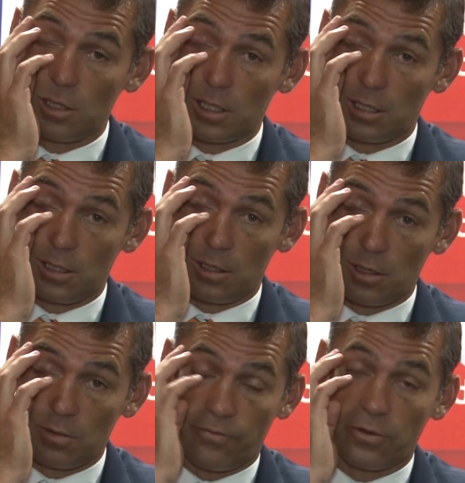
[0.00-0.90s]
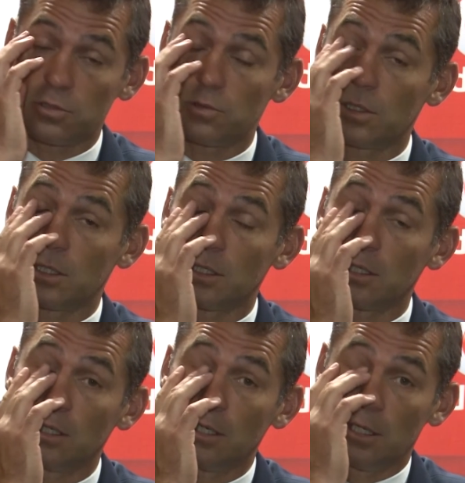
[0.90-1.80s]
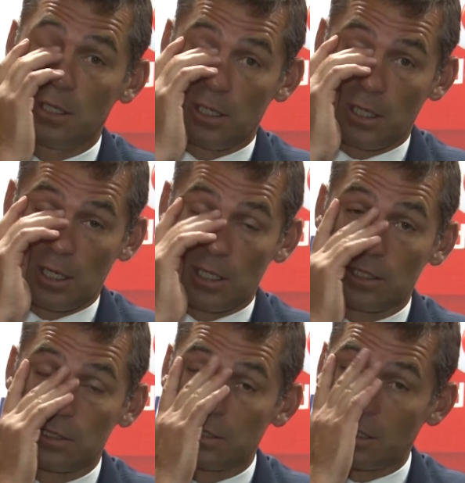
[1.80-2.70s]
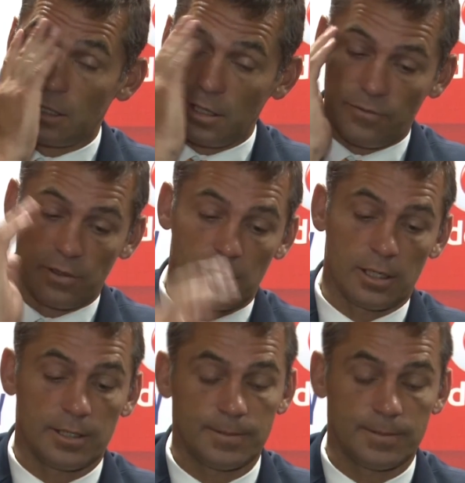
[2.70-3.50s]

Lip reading: that, you know, Francois and even